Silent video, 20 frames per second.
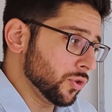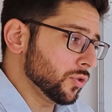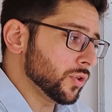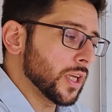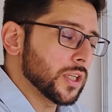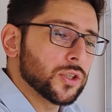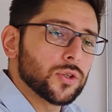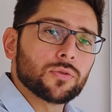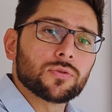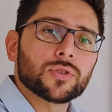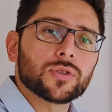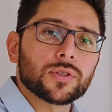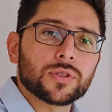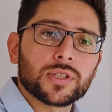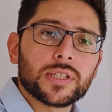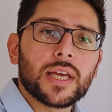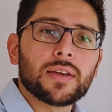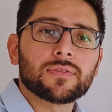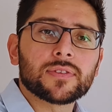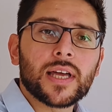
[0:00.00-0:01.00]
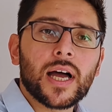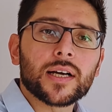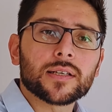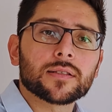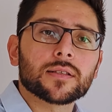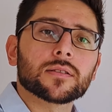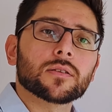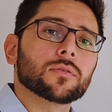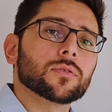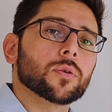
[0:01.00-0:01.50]
true that you save
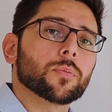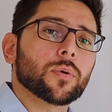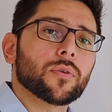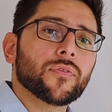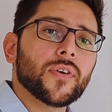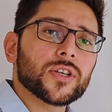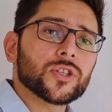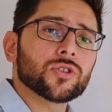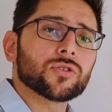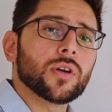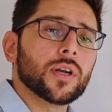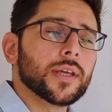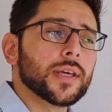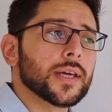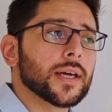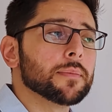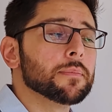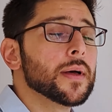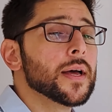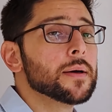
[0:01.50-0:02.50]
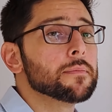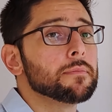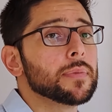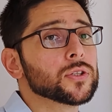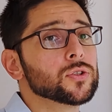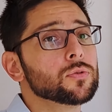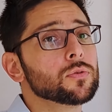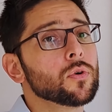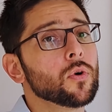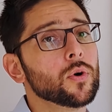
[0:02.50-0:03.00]
taxes on your professional income,
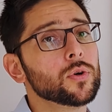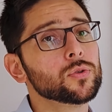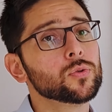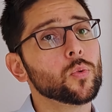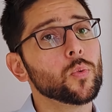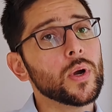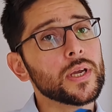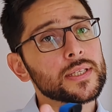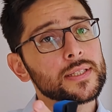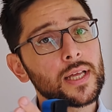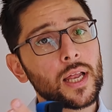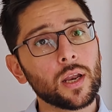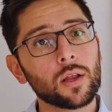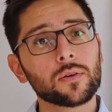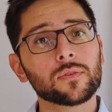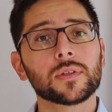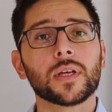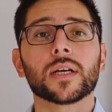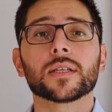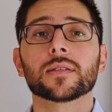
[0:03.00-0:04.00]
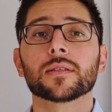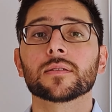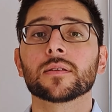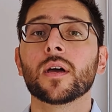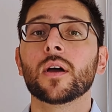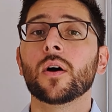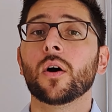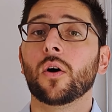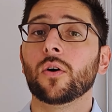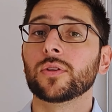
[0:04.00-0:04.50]
but you're going to waste a lot of taxes
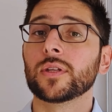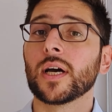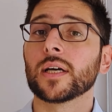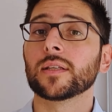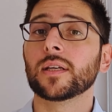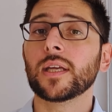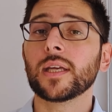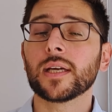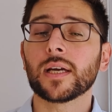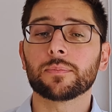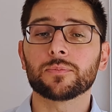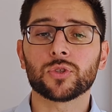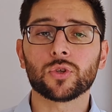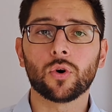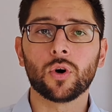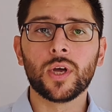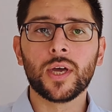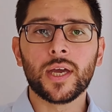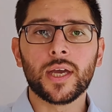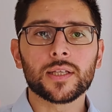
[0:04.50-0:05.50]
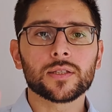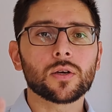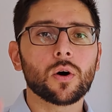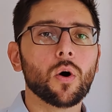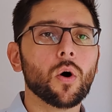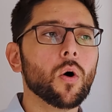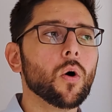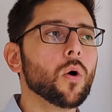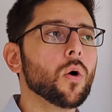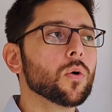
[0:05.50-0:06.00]
on the other income. So it's
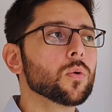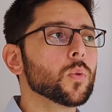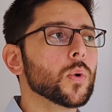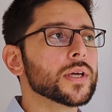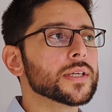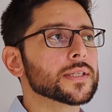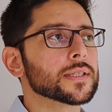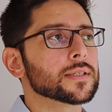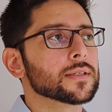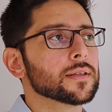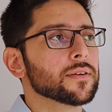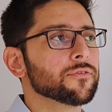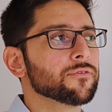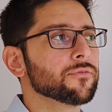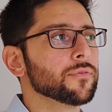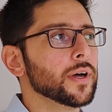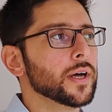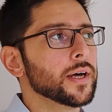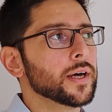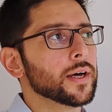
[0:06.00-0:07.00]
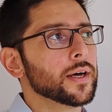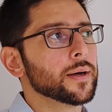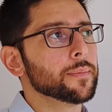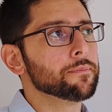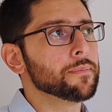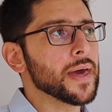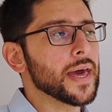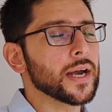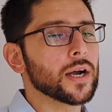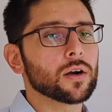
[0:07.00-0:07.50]
always a
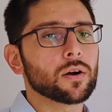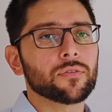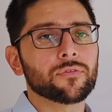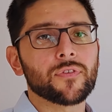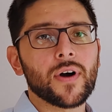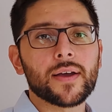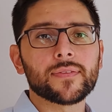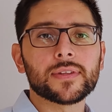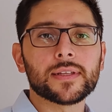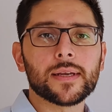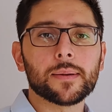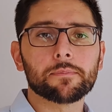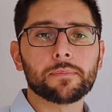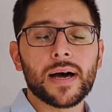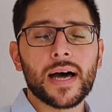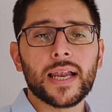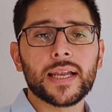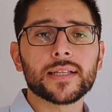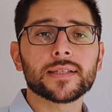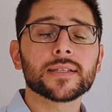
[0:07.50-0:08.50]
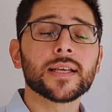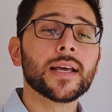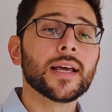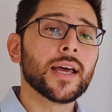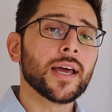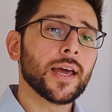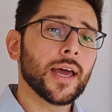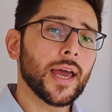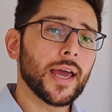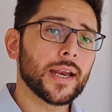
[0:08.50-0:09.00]
matter of finding a balance,
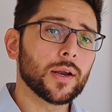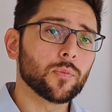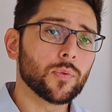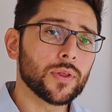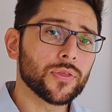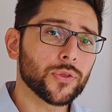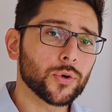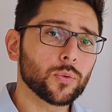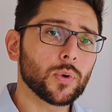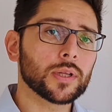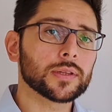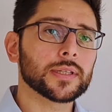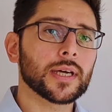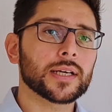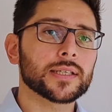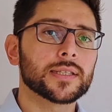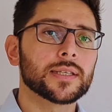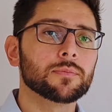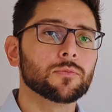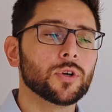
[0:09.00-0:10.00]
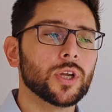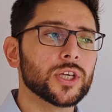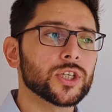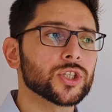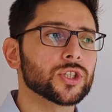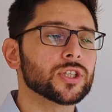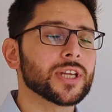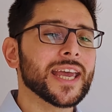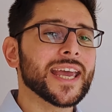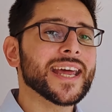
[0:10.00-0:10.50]
and through a tax
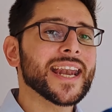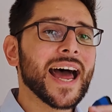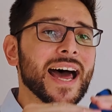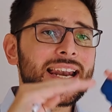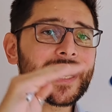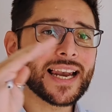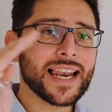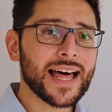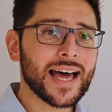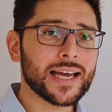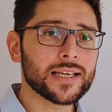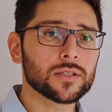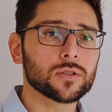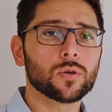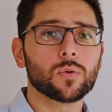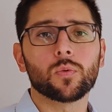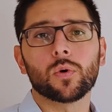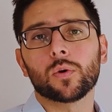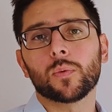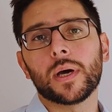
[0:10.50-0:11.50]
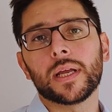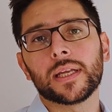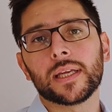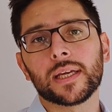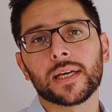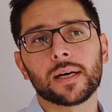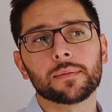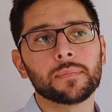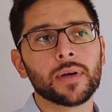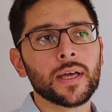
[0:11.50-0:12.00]
simulation, analyze your worldwide
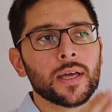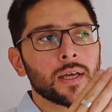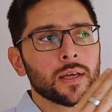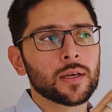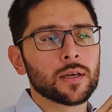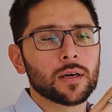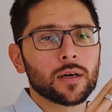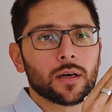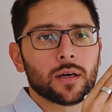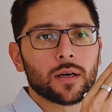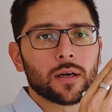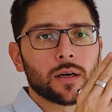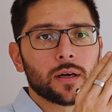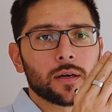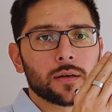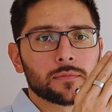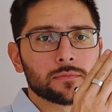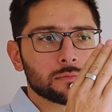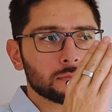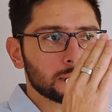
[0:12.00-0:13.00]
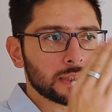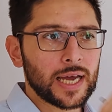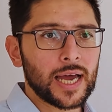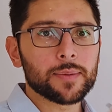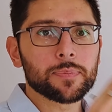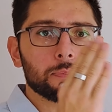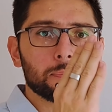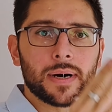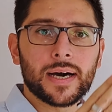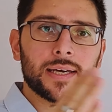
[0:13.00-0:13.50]
income
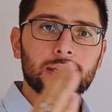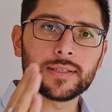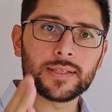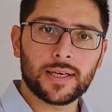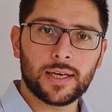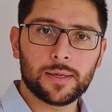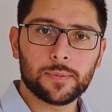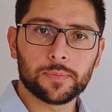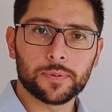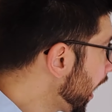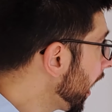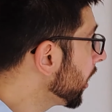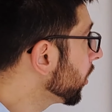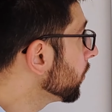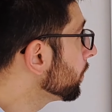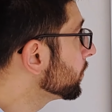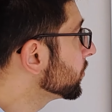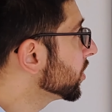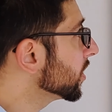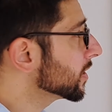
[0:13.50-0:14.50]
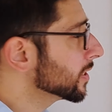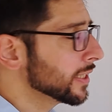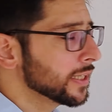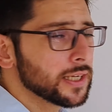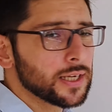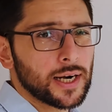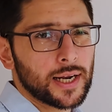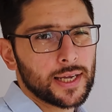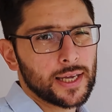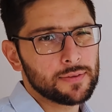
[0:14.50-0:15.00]
type by type. I hope just
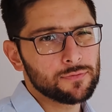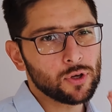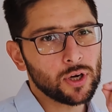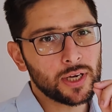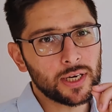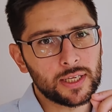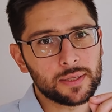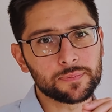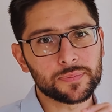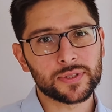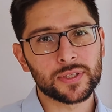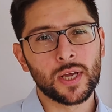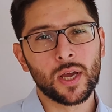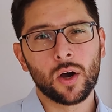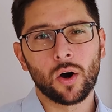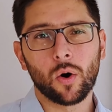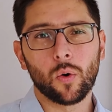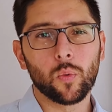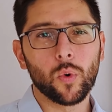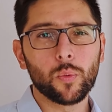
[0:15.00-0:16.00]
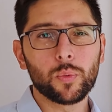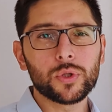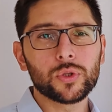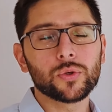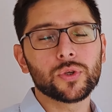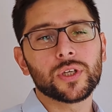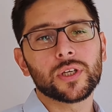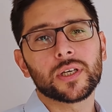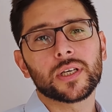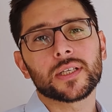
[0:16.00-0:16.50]
here I gave you a glimpse of what we do
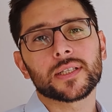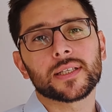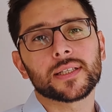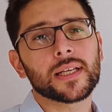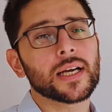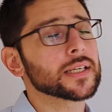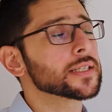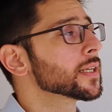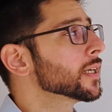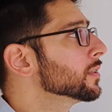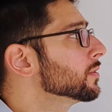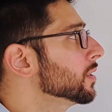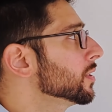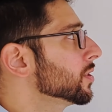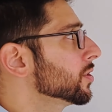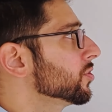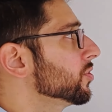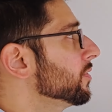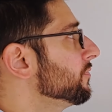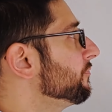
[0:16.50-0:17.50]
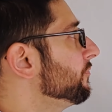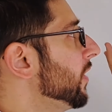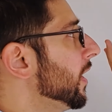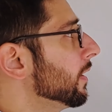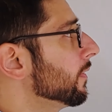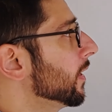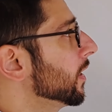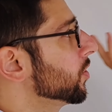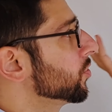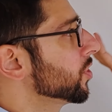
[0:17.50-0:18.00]
here in ESENtaxa. This is just
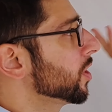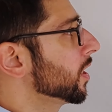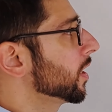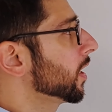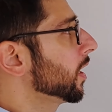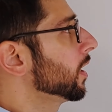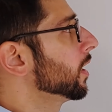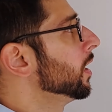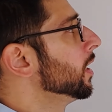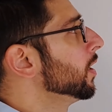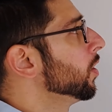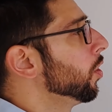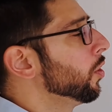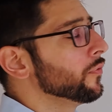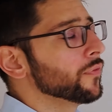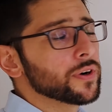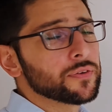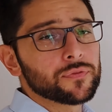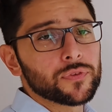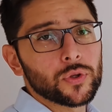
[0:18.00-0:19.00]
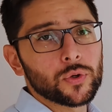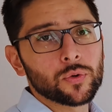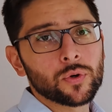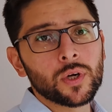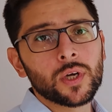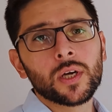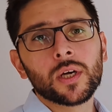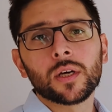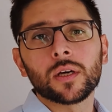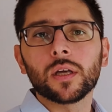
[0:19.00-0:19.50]
very, very general overview.
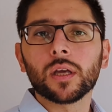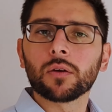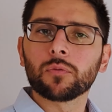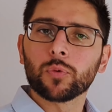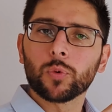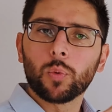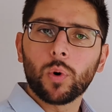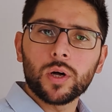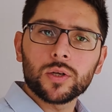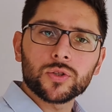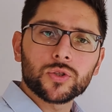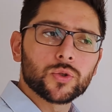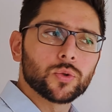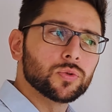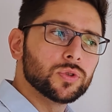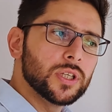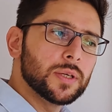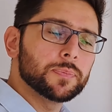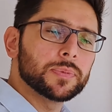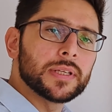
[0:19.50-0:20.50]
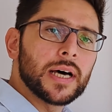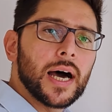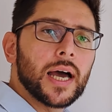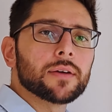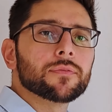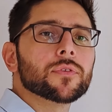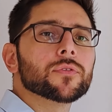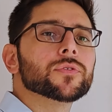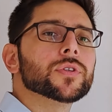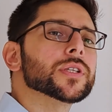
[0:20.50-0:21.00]
if we want to deep
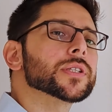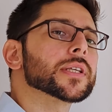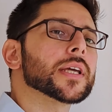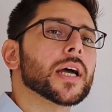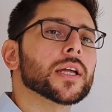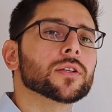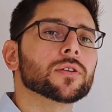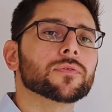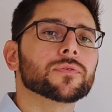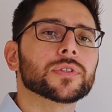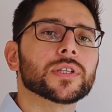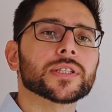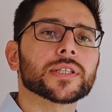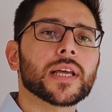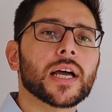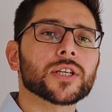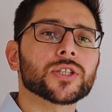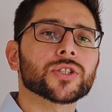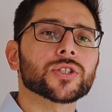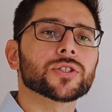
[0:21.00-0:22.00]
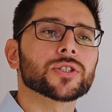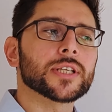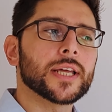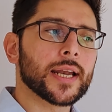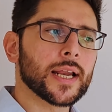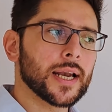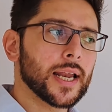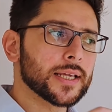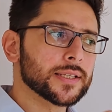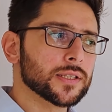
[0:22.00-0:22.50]
dive on this kind of discussions,
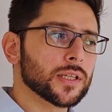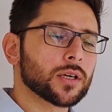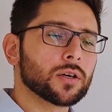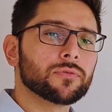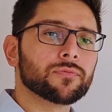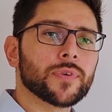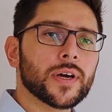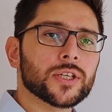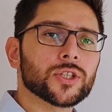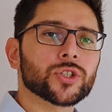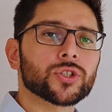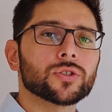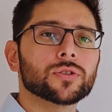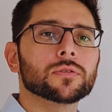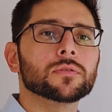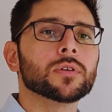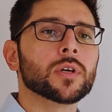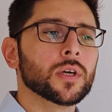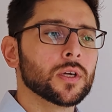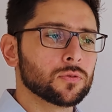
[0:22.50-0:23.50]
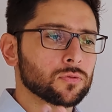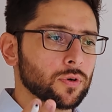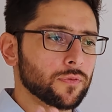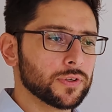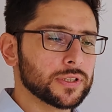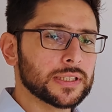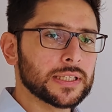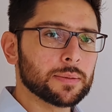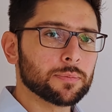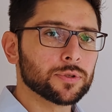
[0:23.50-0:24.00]
analyze the convention to
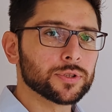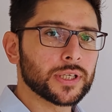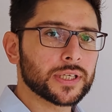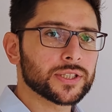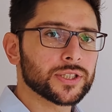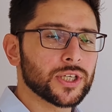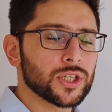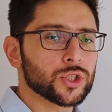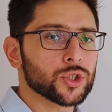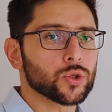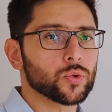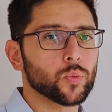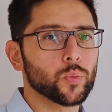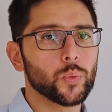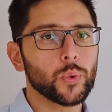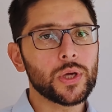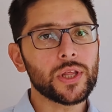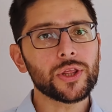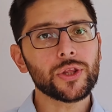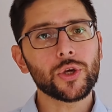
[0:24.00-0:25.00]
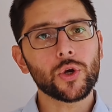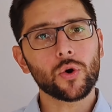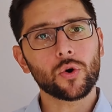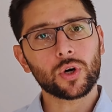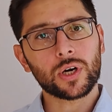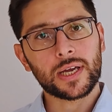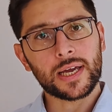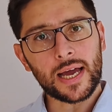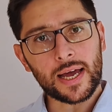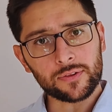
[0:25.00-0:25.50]
avoid the double taxation with
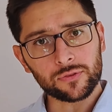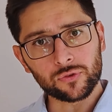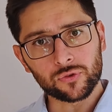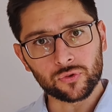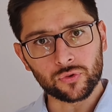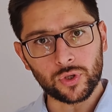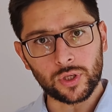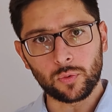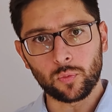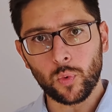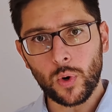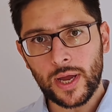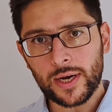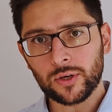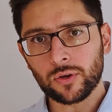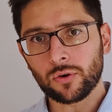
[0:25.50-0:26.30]
your country where